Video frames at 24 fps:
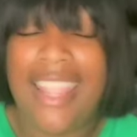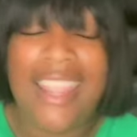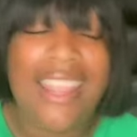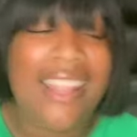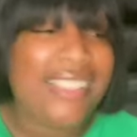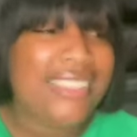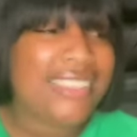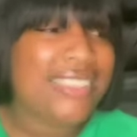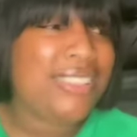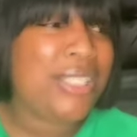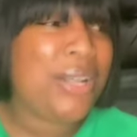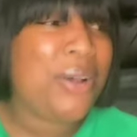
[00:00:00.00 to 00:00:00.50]

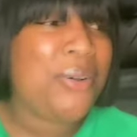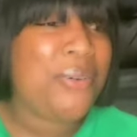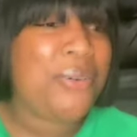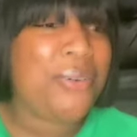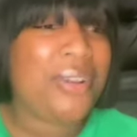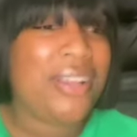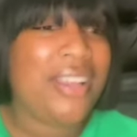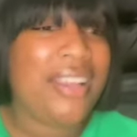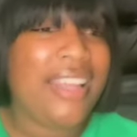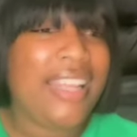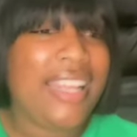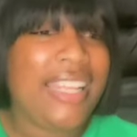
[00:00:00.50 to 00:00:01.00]

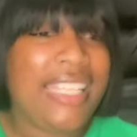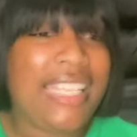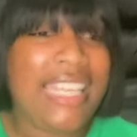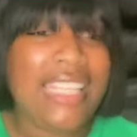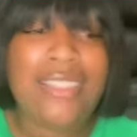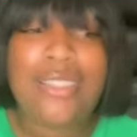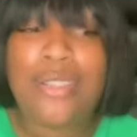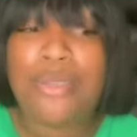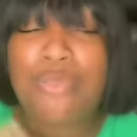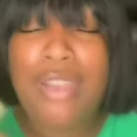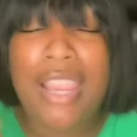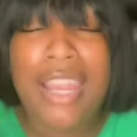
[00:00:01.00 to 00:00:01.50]
So
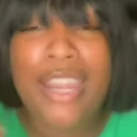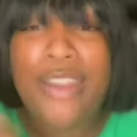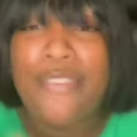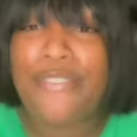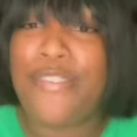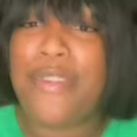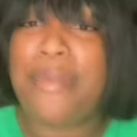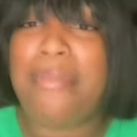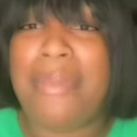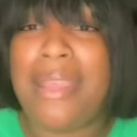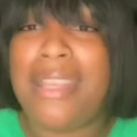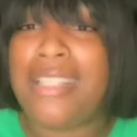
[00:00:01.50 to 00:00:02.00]
get the right
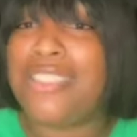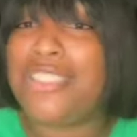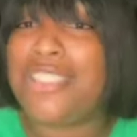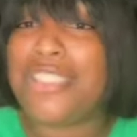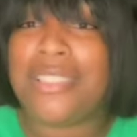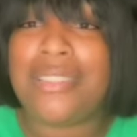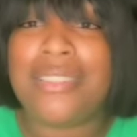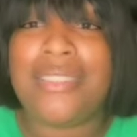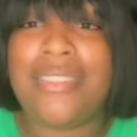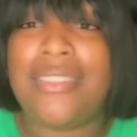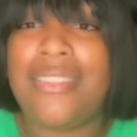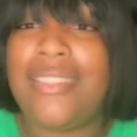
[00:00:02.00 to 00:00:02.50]

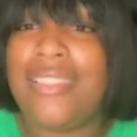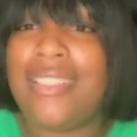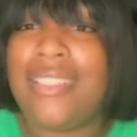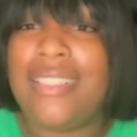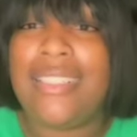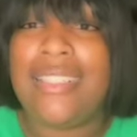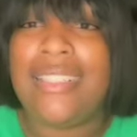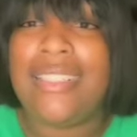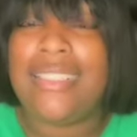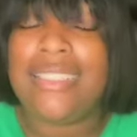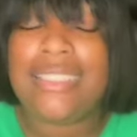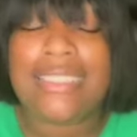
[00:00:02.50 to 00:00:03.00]
information.
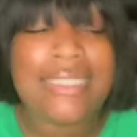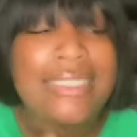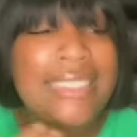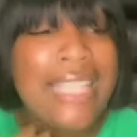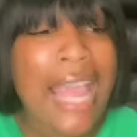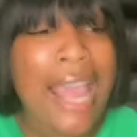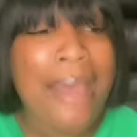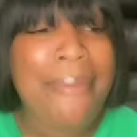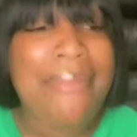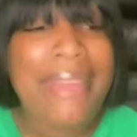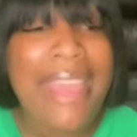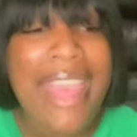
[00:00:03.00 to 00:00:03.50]

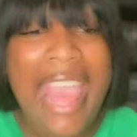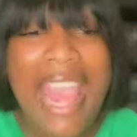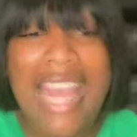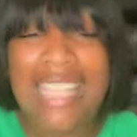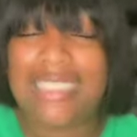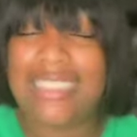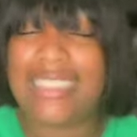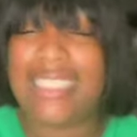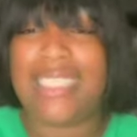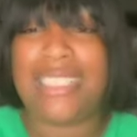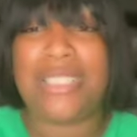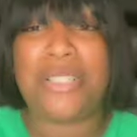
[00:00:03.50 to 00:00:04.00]
Stop
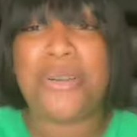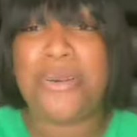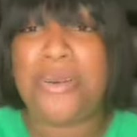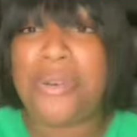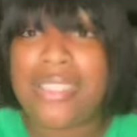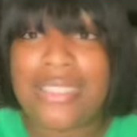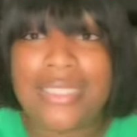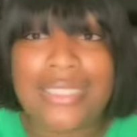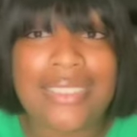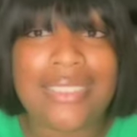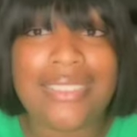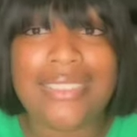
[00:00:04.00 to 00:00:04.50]
asking
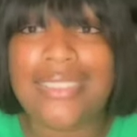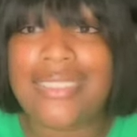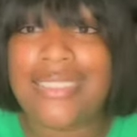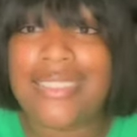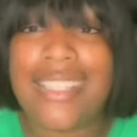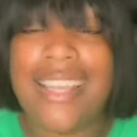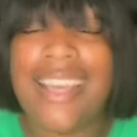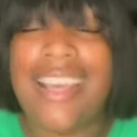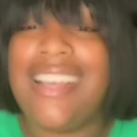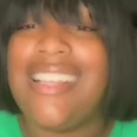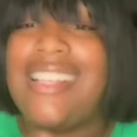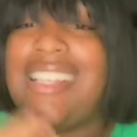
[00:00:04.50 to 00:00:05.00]
questions
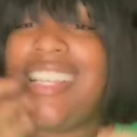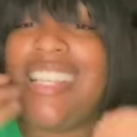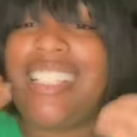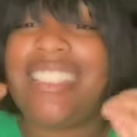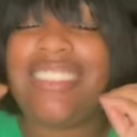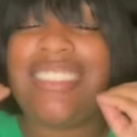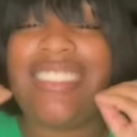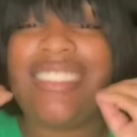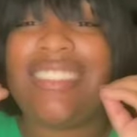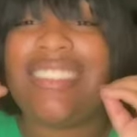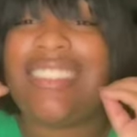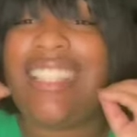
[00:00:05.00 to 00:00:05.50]

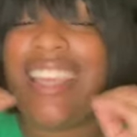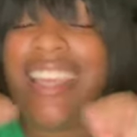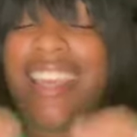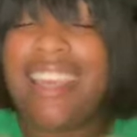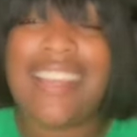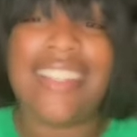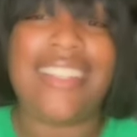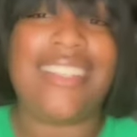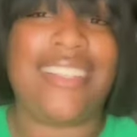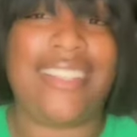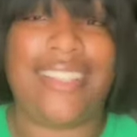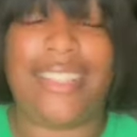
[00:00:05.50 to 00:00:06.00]
and just
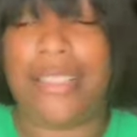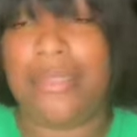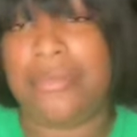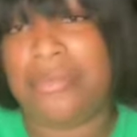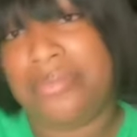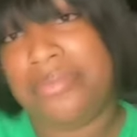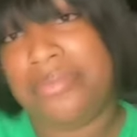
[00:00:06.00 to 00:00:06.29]
handle it.